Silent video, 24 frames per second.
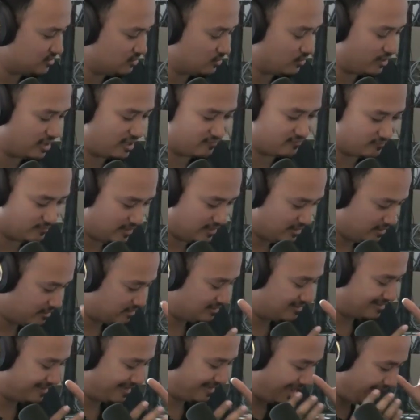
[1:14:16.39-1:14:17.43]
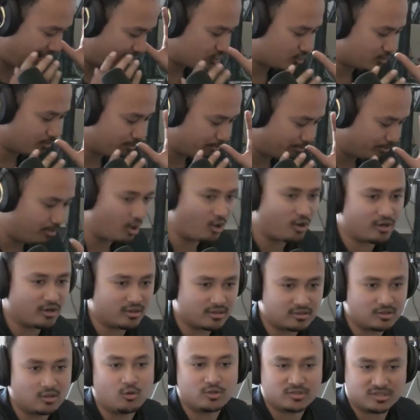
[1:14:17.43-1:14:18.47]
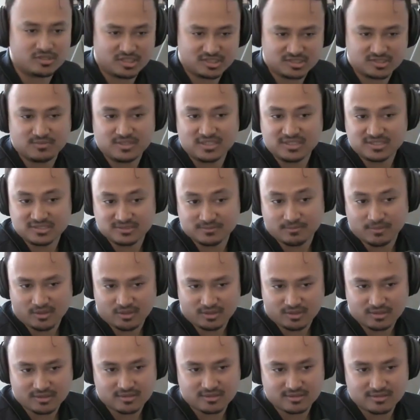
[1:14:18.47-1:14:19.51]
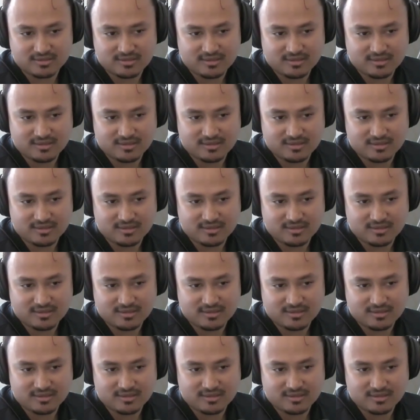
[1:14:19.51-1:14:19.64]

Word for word: You have the outer bark. Cortex means bark.